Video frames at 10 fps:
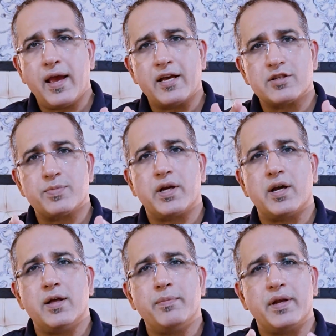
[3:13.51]
has
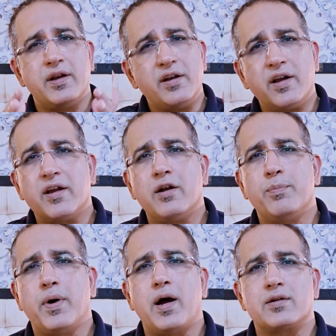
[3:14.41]
become an
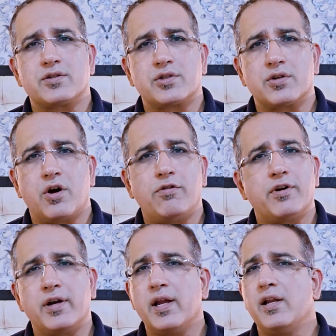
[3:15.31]
integral part of
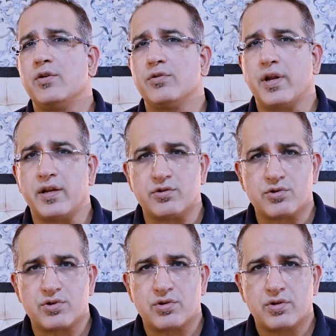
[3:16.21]
our daily
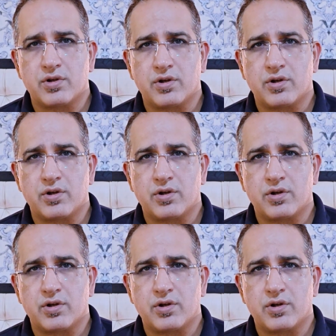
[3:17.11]
routines,